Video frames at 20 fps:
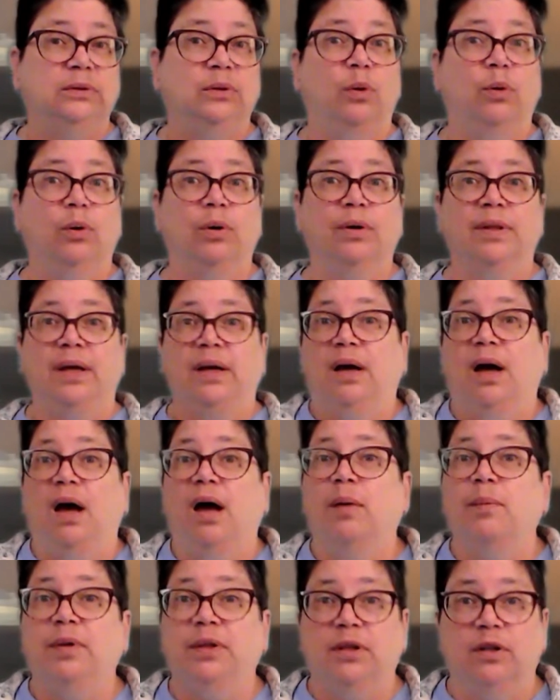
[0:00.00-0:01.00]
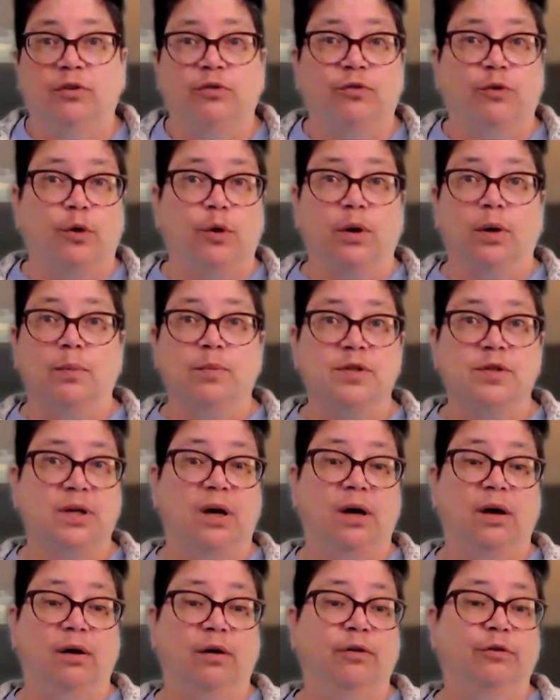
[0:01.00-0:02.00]
or they come in the forms
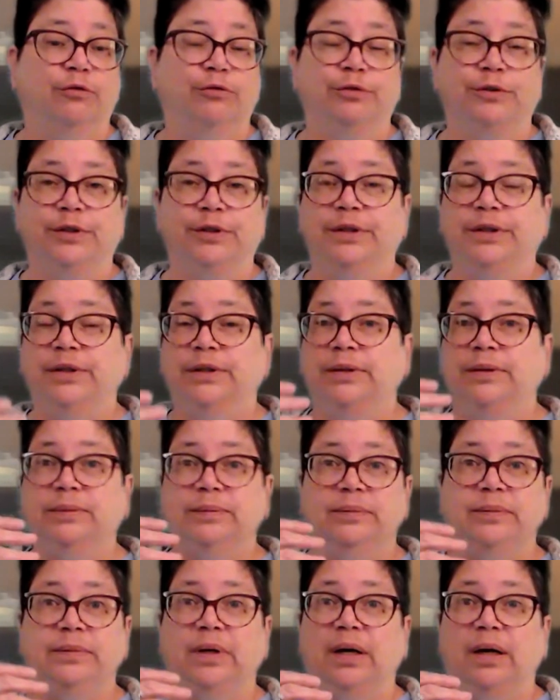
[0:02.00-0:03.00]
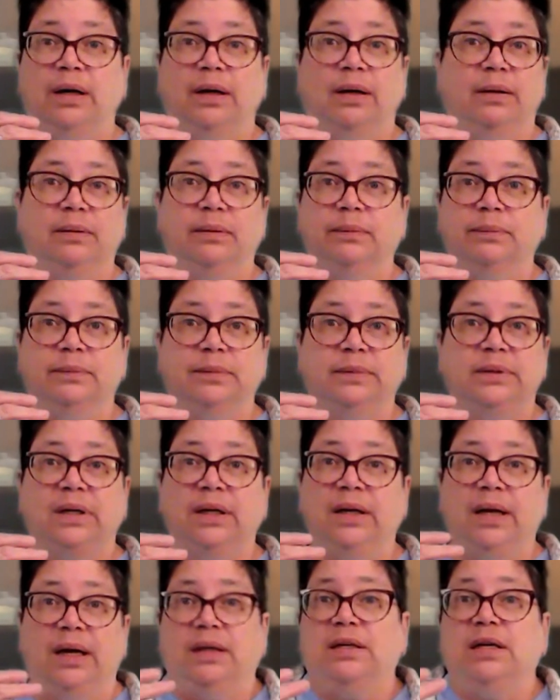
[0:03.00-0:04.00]
of uh,
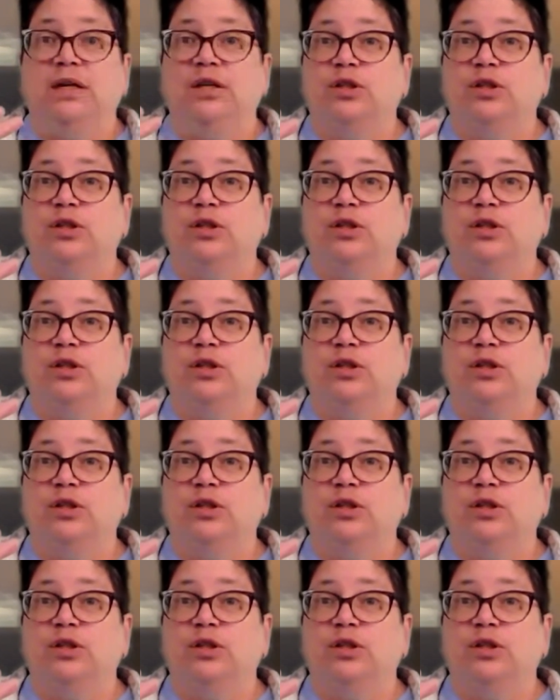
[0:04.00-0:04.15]
connecting